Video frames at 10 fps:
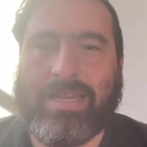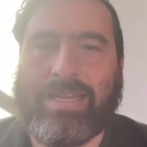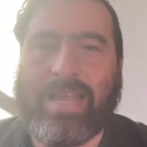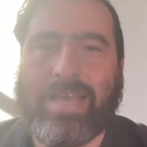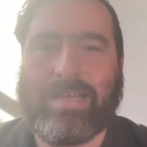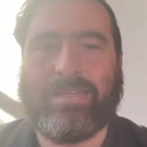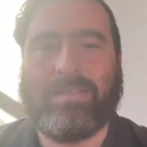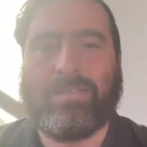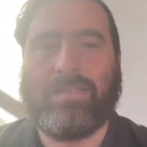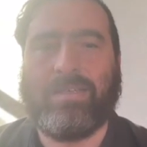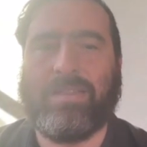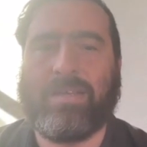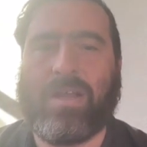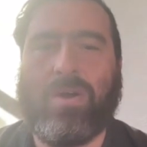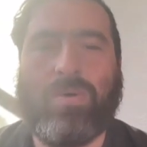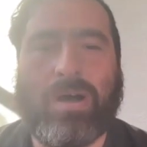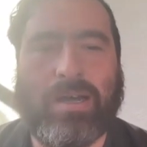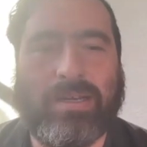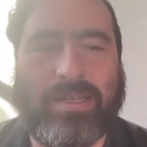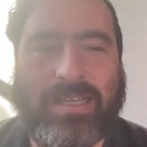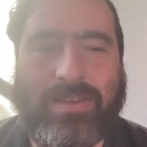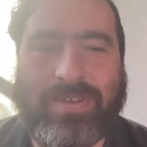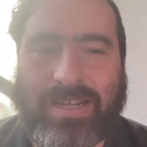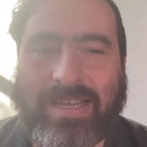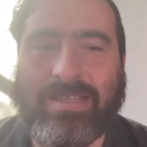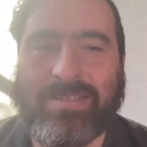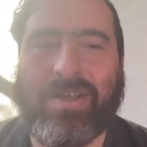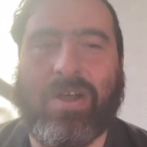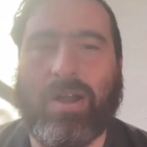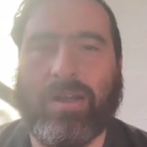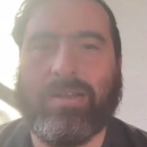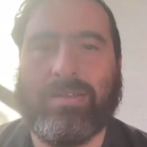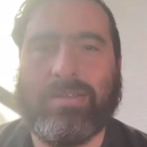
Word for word: And yet, in the koan, even his cart